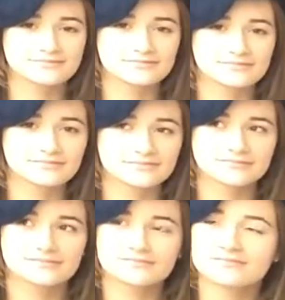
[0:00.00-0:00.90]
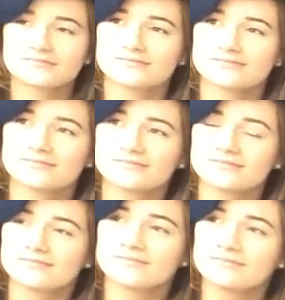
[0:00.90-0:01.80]

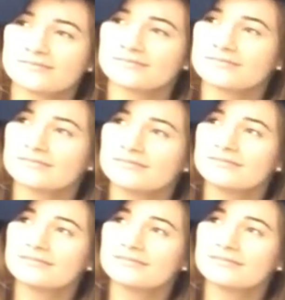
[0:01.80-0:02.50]
The person shown says nothing.